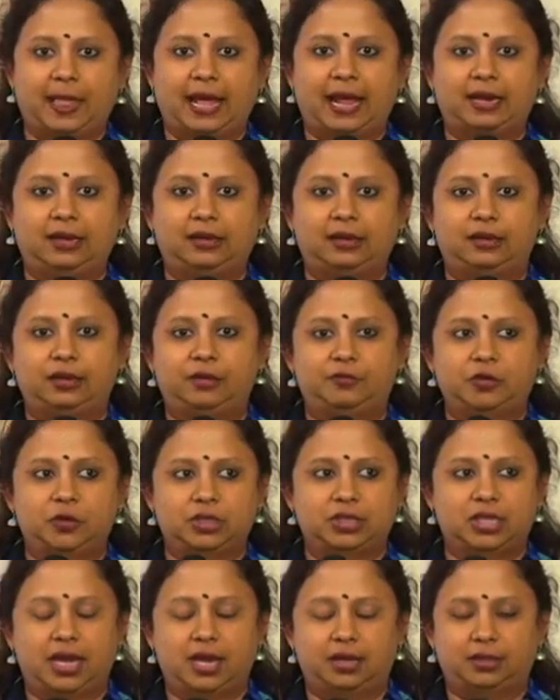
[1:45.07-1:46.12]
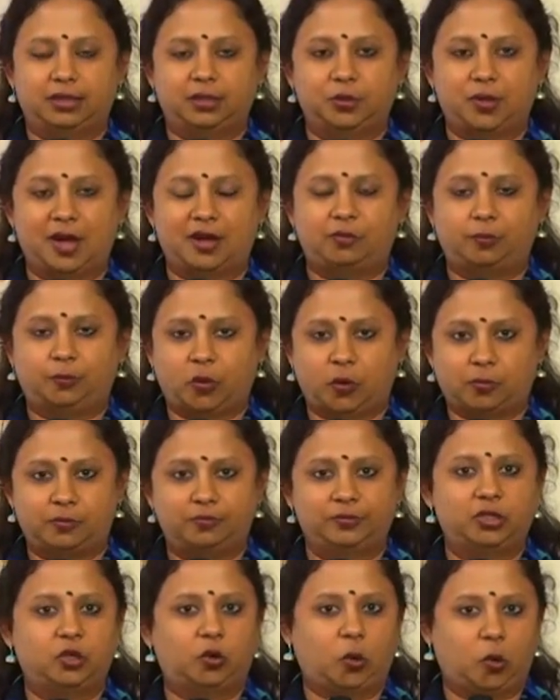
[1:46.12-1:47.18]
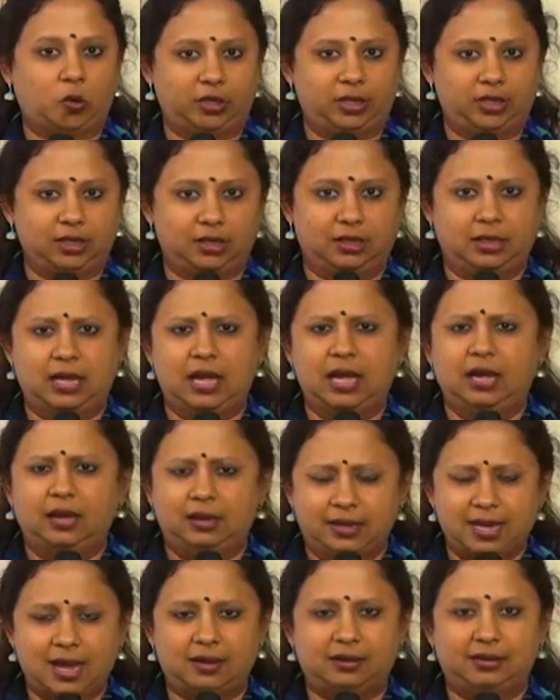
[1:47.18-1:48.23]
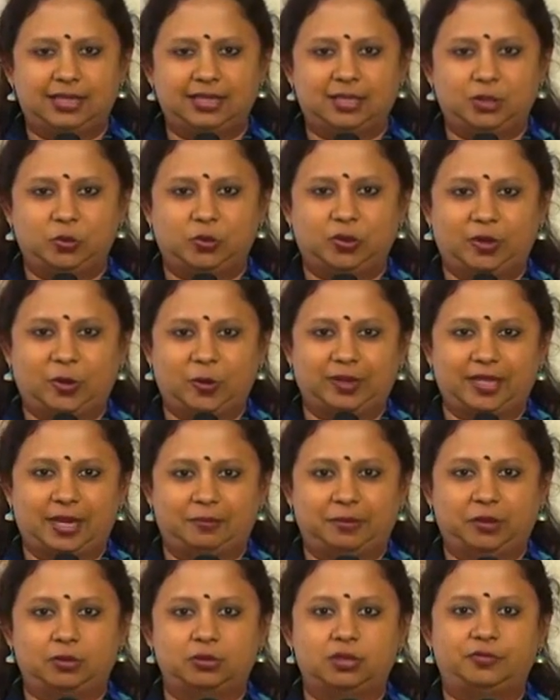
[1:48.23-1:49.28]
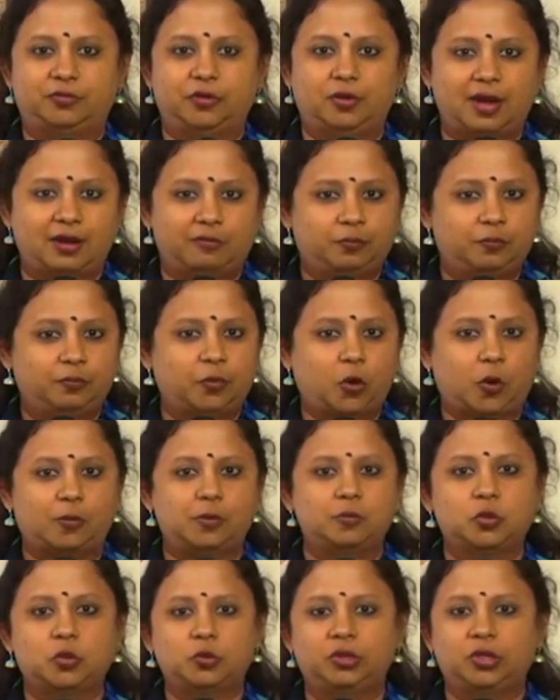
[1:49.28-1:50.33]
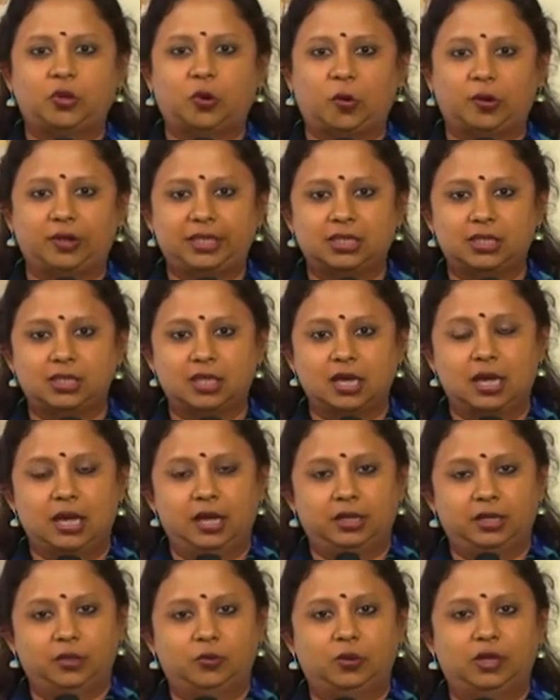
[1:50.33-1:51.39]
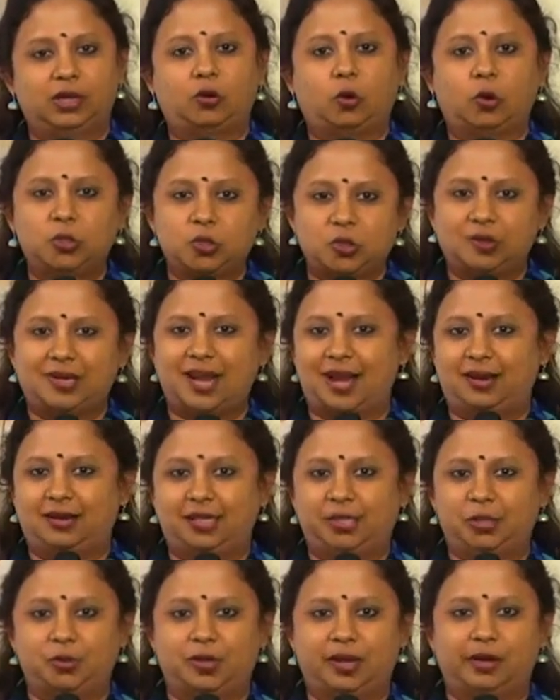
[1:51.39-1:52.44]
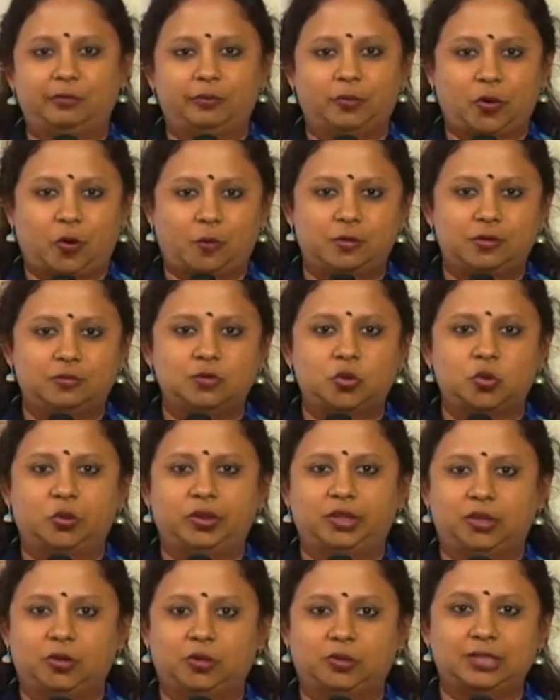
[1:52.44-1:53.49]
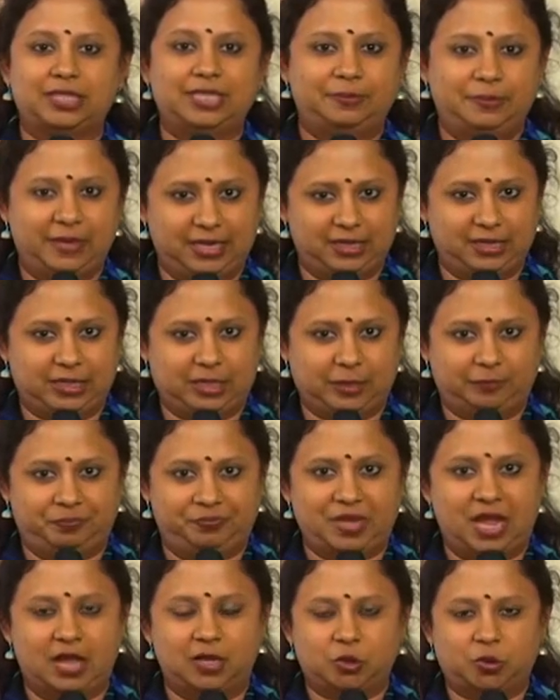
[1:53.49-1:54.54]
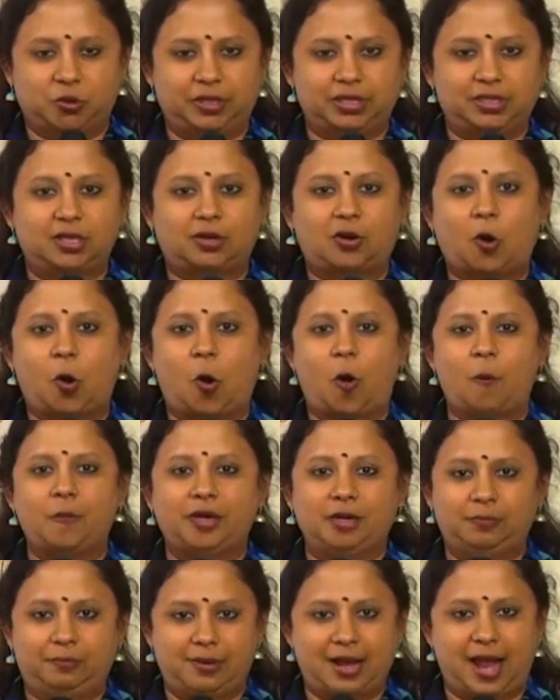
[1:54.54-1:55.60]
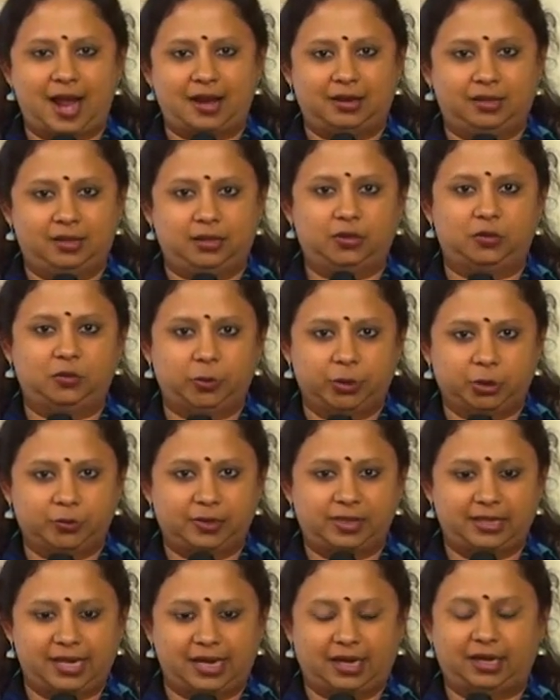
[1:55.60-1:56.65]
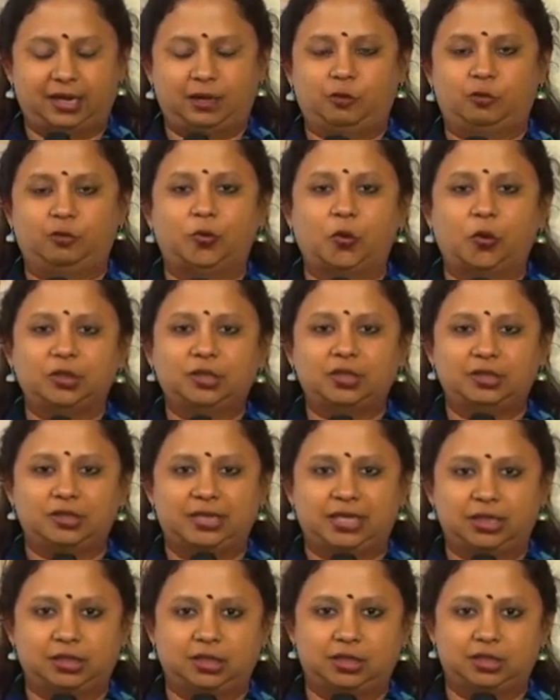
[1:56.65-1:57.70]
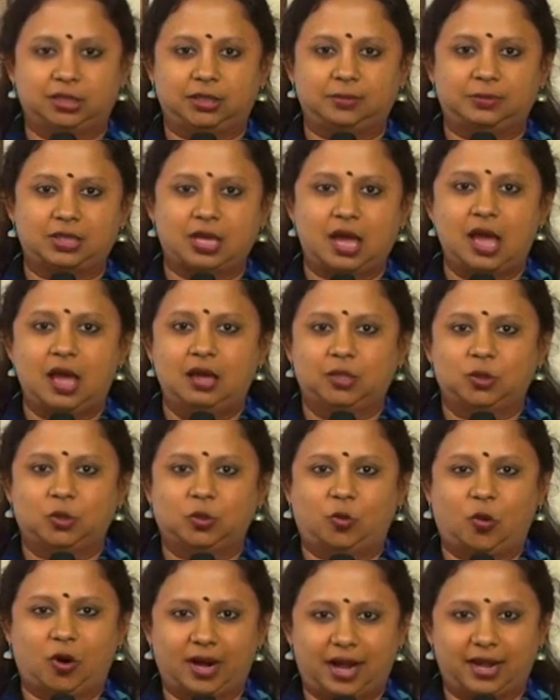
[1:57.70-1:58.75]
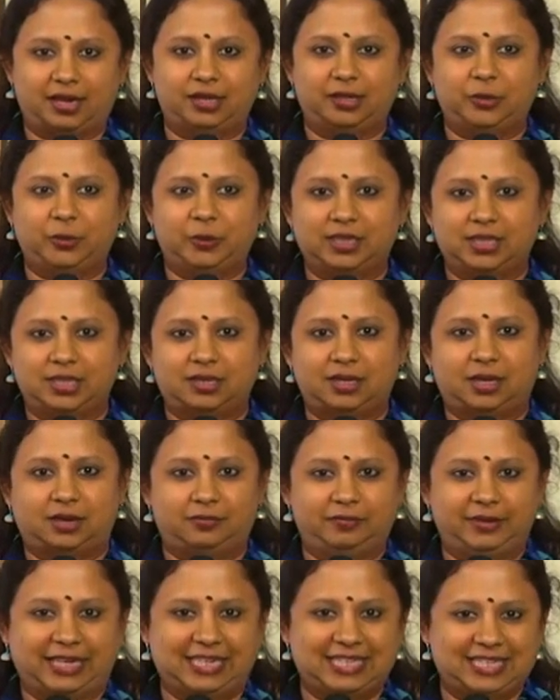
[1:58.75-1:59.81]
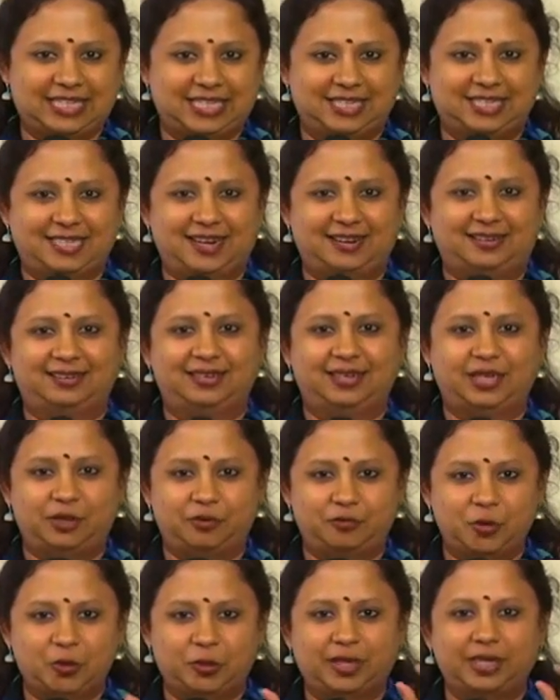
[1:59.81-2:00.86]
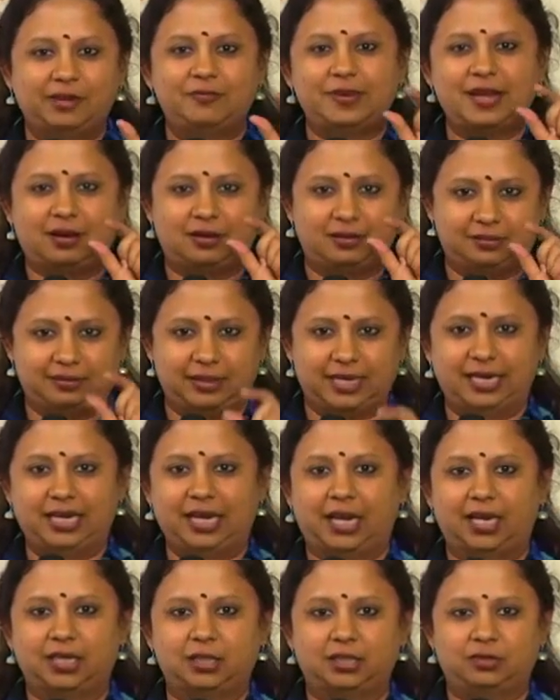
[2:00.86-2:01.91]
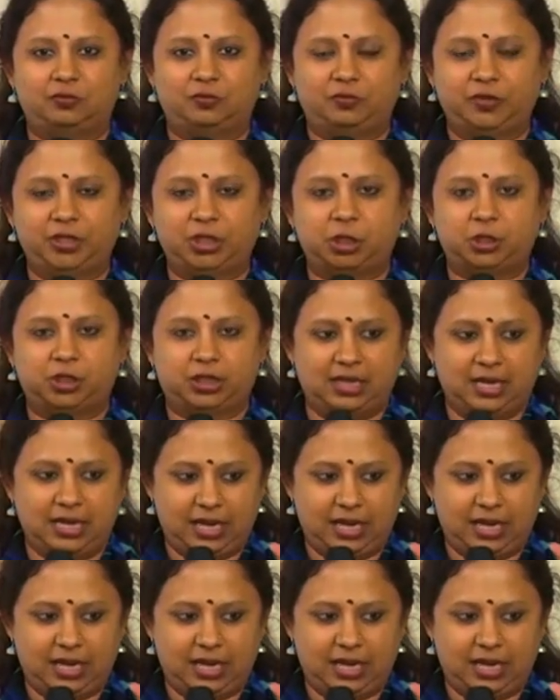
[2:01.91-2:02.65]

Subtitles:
And if you're saying that you have a problem with your colleague, yeah, let's work on that. Because if you have problems with your colleagues, you are also likely to have problems with your siblings. So it's a common planet which will take care of both the relationships. So what I can do is we can sit, and if you give me an indication which